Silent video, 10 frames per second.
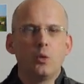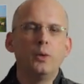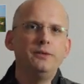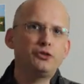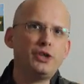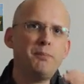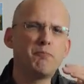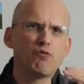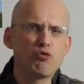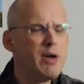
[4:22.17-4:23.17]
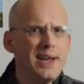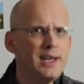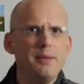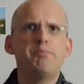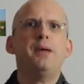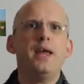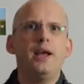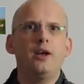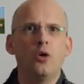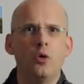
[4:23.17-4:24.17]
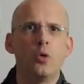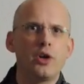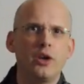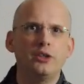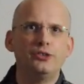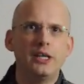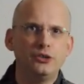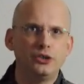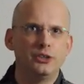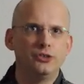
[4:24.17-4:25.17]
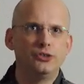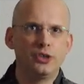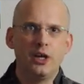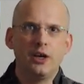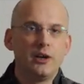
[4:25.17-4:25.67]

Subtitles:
We've seen really big organizations